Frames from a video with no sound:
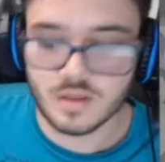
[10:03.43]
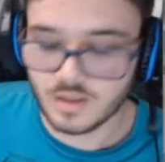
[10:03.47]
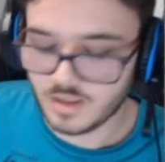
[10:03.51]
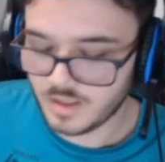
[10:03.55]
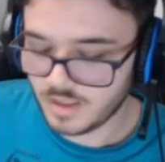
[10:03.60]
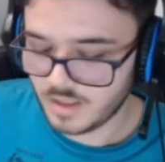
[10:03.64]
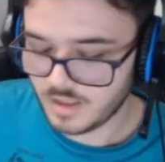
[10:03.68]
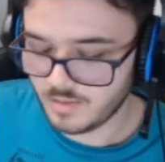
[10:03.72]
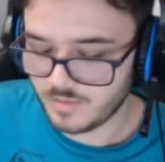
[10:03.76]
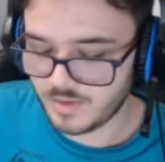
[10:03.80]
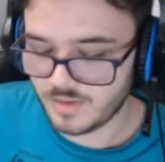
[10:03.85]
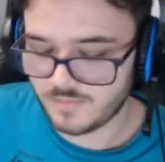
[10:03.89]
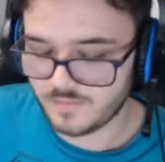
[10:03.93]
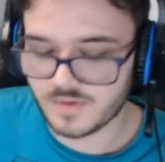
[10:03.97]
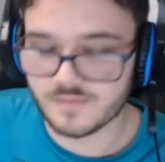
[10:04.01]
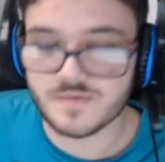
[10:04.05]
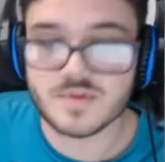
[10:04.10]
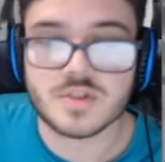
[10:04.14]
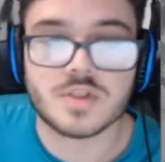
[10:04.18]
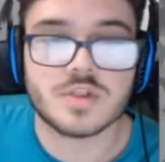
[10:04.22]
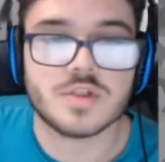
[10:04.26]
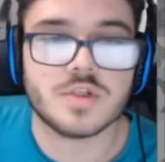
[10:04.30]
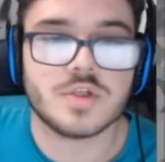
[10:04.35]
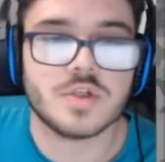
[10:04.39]
Um, even if
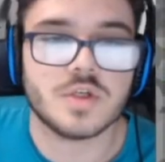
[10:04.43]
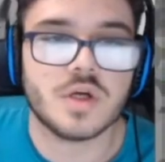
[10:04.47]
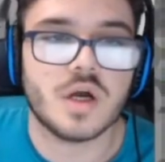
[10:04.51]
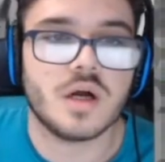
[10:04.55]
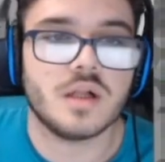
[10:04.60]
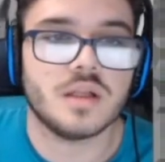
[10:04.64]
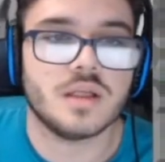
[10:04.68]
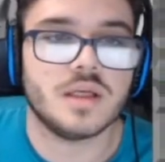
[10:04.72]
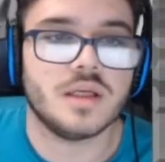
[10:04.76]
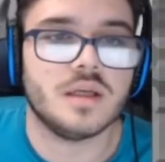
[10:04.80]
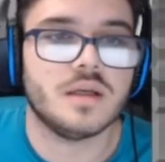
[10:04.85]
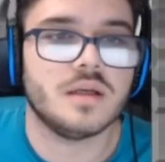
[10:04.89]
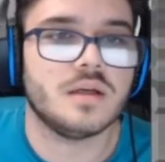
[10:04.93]
it's Jolly...